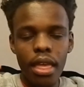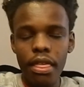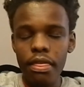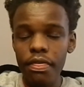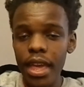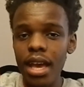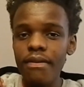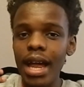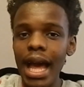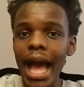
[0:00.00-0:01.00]
they
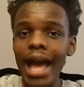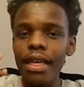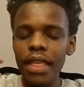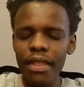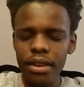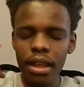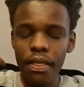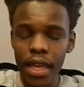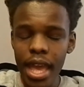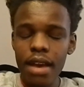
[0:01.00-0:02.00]

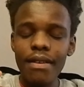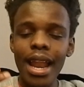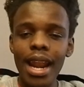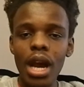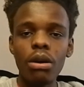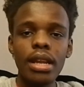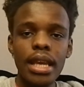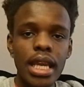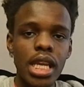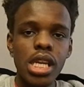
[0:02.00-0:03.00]
have allowed
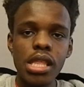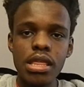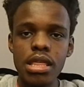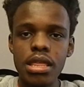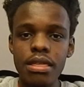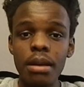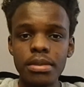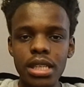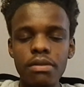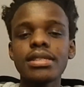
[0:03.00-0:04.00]
in
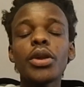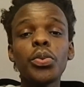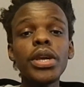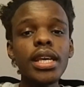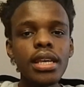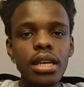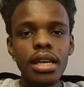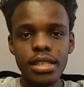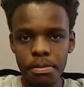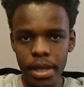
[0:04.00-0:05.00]
themselves, that we
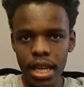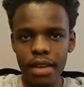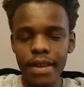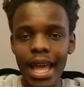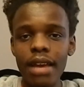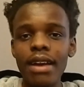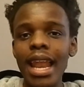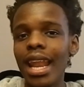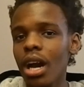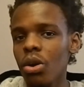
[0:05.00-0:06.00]
as men have
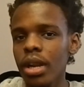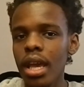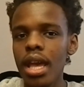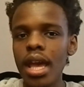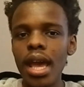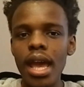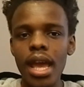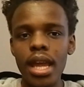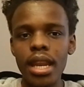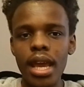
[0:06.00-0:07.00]
allowed,
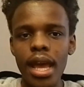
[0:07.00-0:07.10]
and